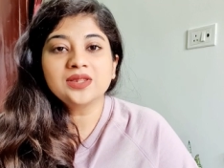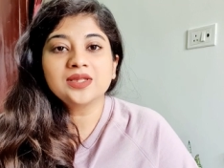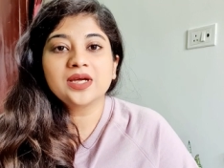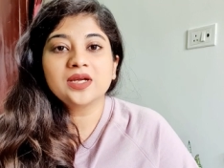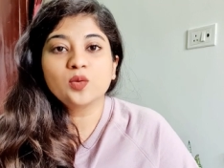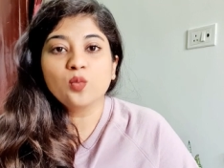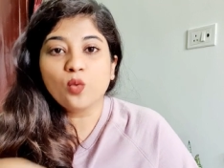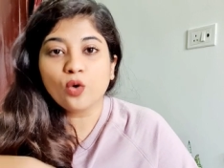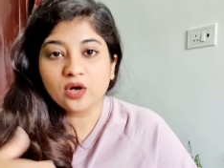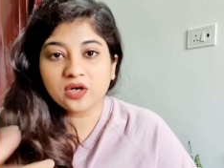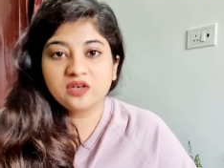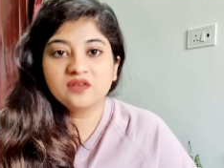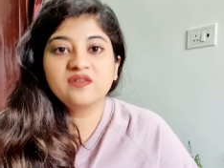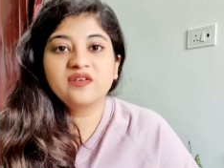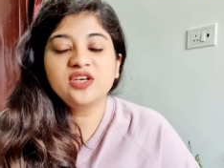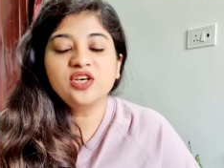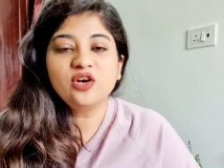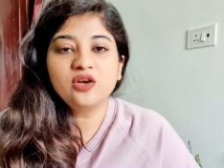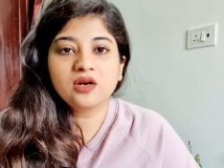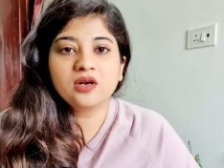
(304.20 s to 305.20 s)
that whatever
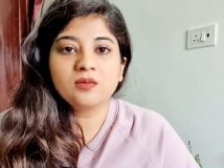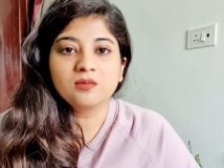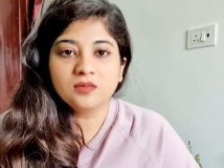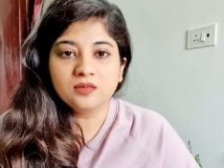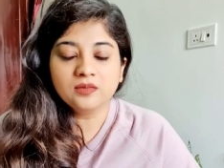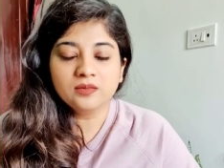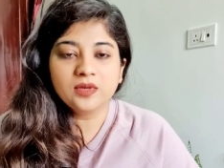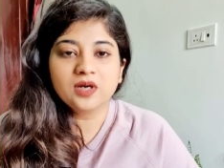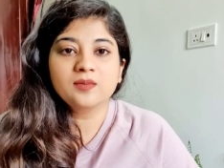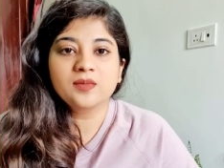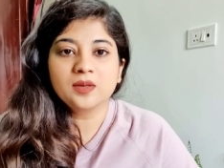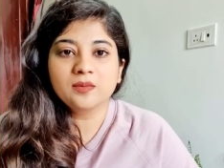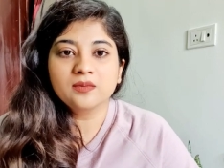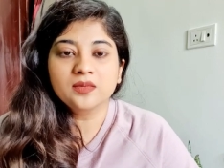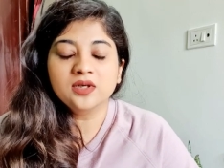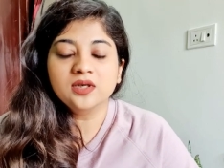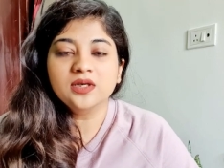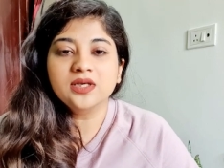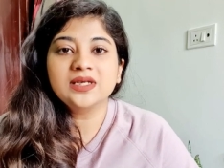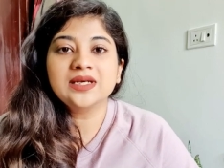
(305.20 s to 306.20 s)
you're rem
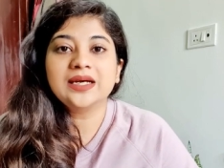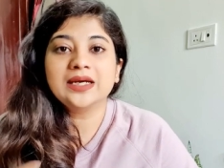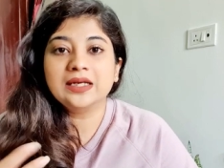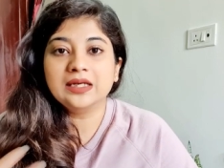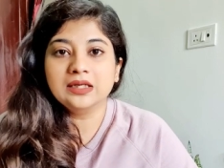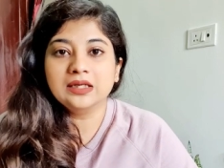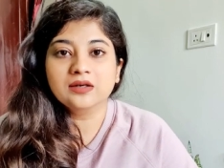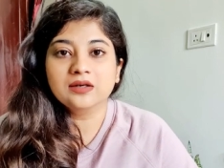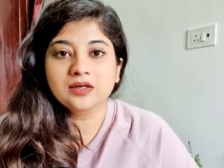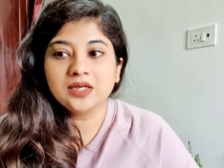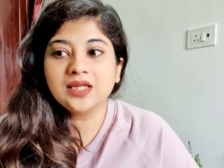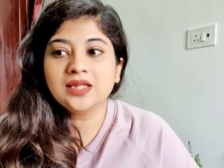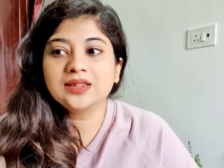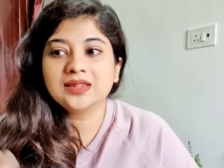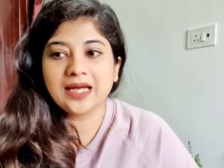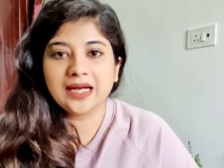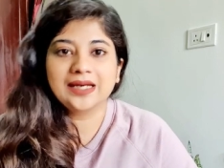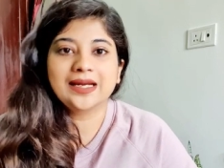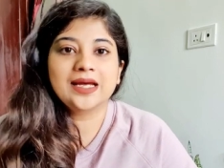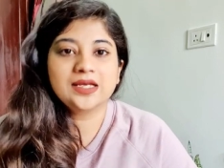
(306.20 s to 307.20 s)
remembering and learning
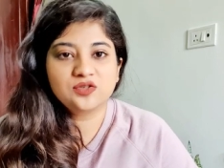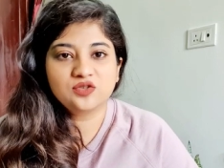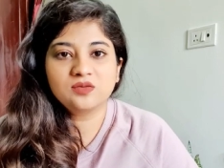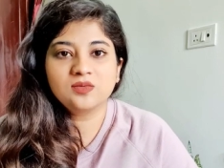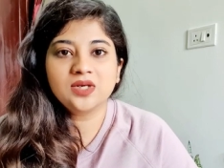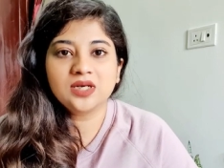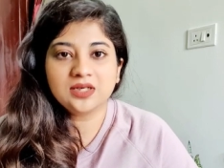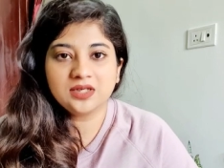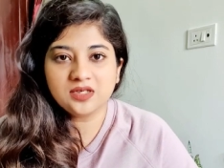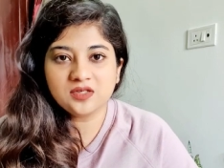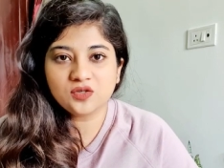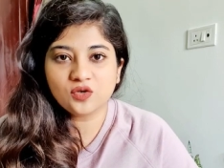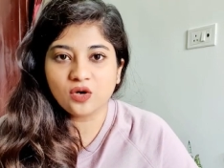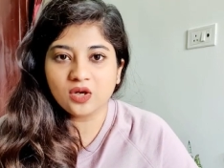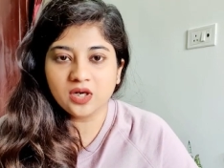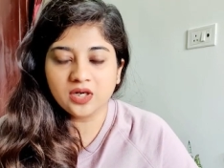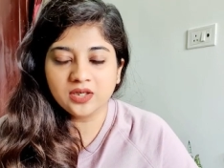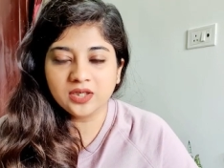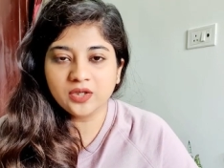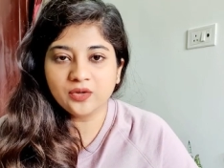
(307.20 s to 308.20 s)
that has to be at least
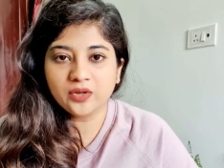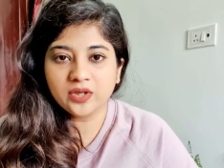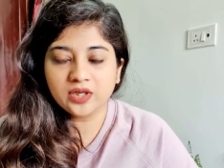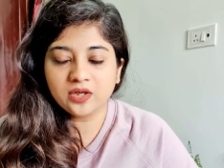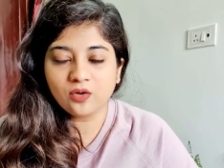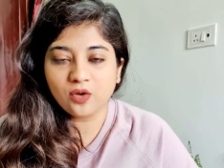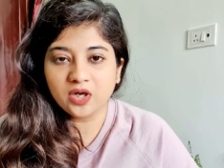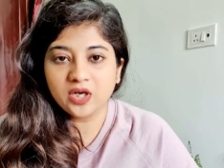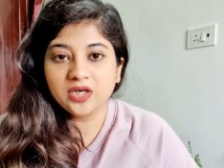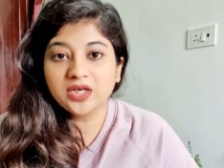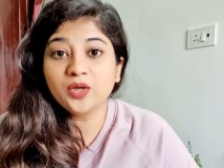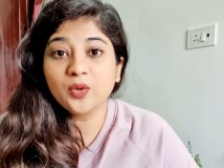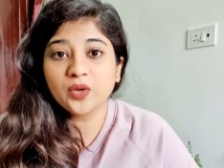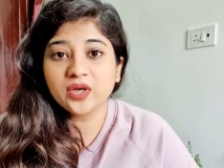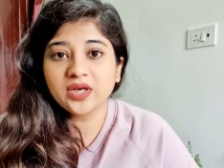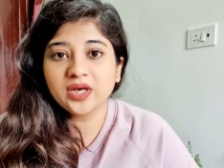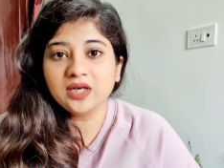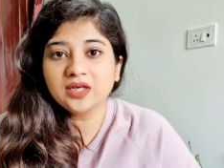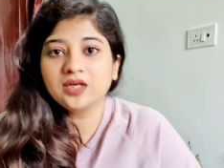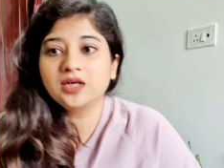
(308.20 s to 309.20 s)
quality, or quality
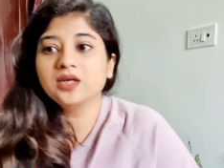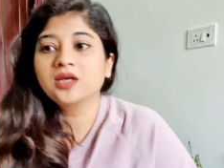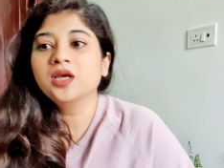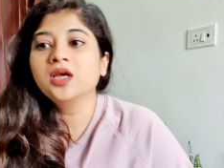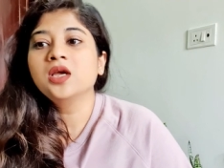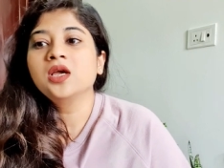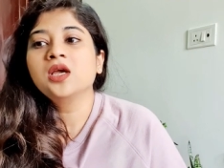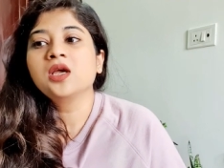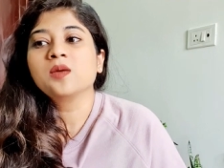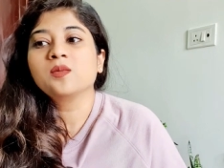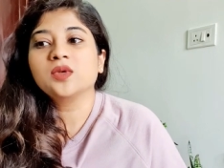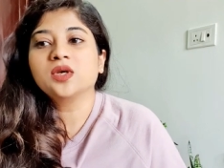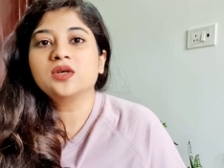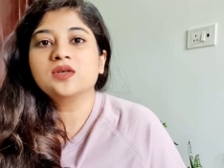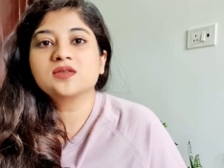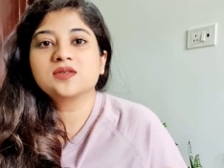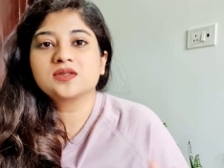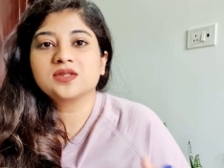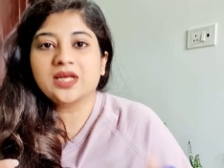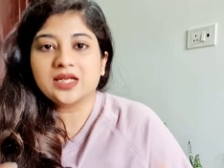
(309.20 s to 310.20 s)
oriented
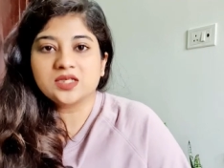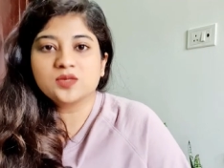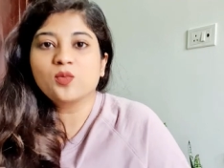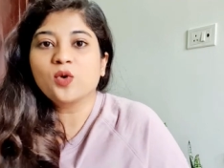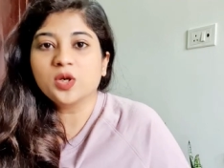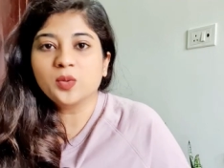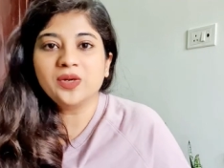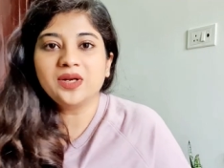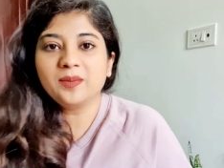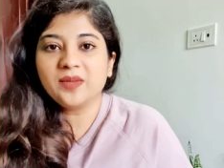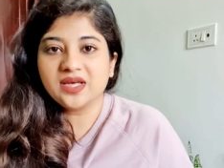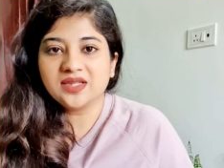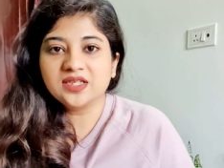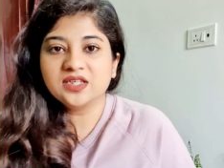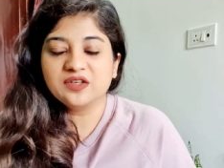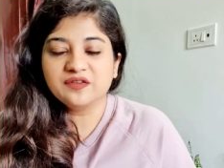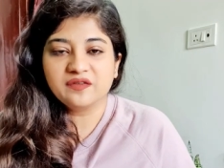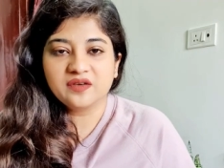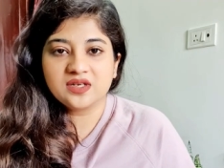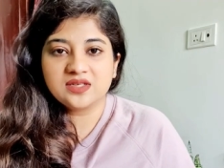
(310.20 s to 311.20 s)
because that's what will make the
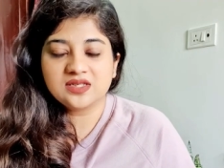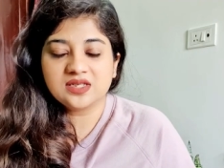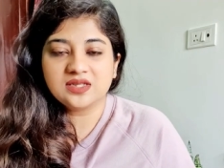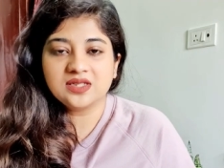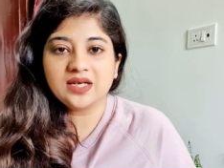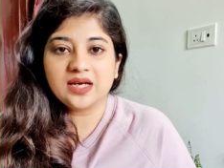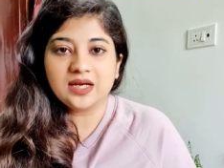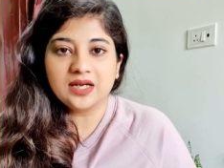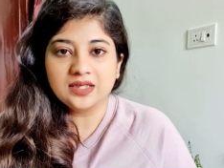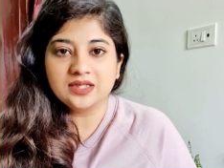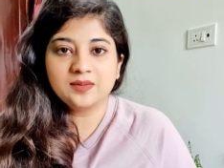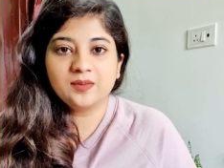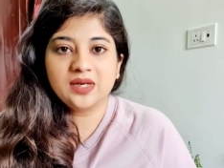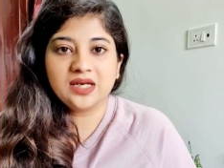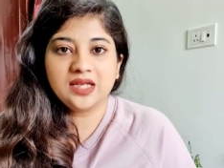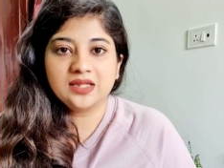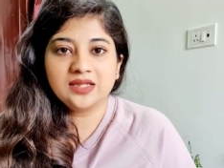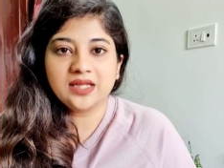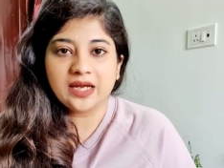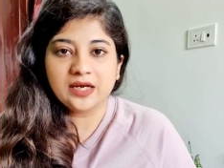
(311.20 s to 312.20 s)
difference in the
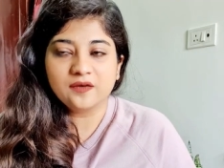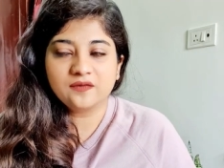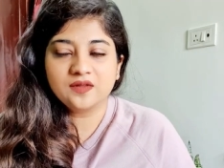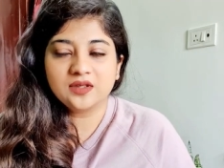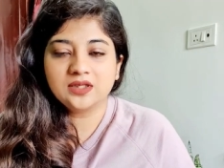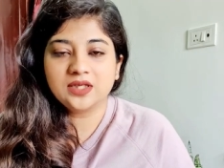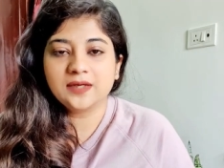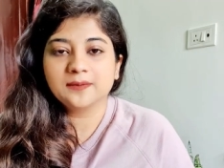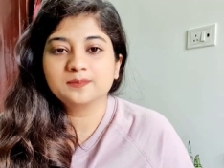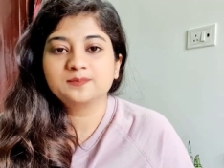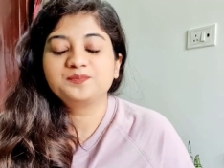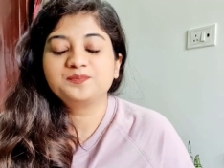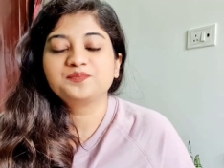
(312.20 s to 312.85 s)
ultimately in the end of the day.